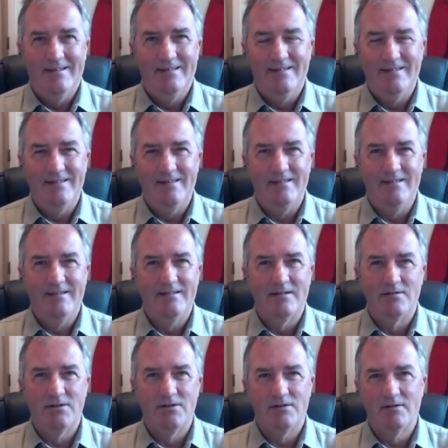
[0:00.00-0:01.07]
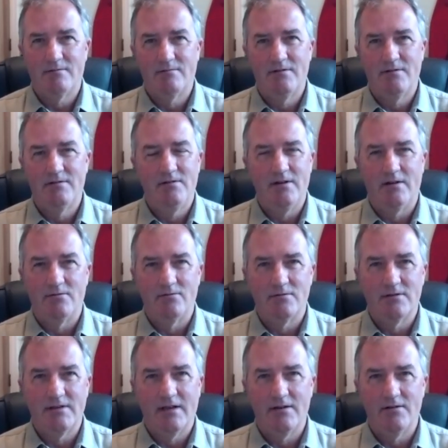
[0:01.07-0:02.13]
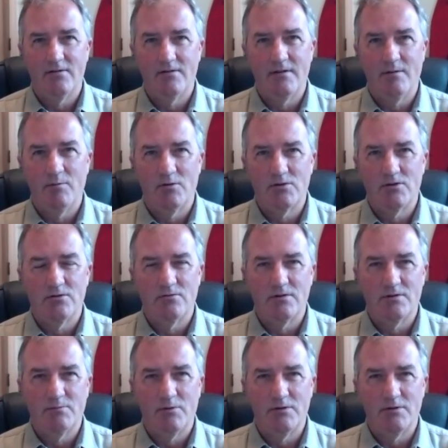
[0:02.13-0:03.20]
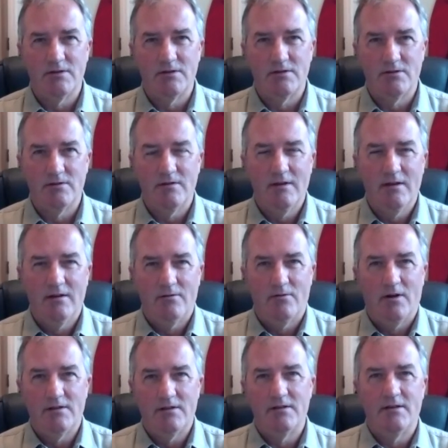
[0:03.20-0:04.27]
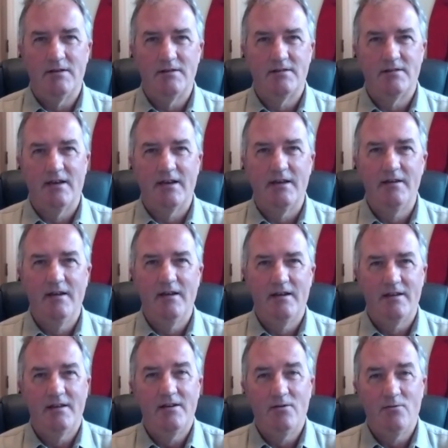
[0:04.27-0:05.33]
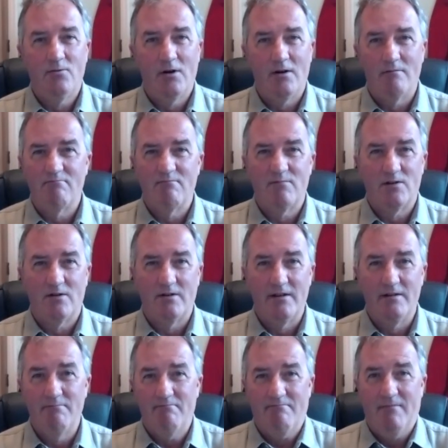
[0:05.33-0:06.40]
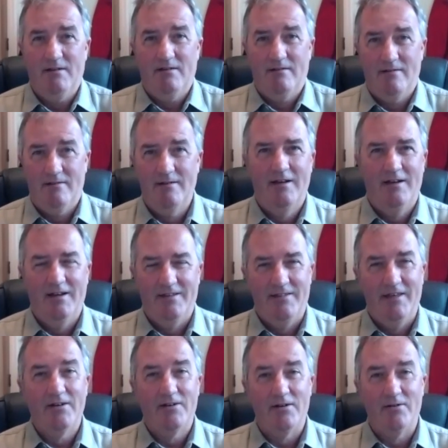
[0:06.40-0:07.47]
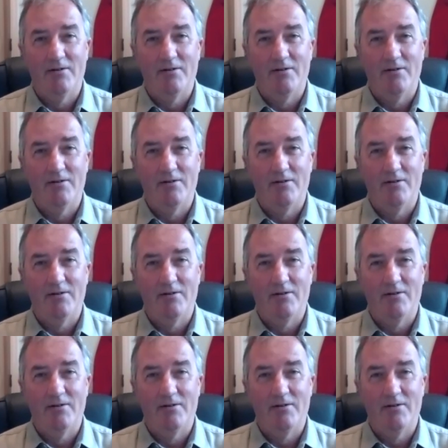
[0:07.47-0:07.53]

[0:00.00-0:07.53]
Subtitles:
These are just general standard emotional responses rather than say, you know what, sorry, they got it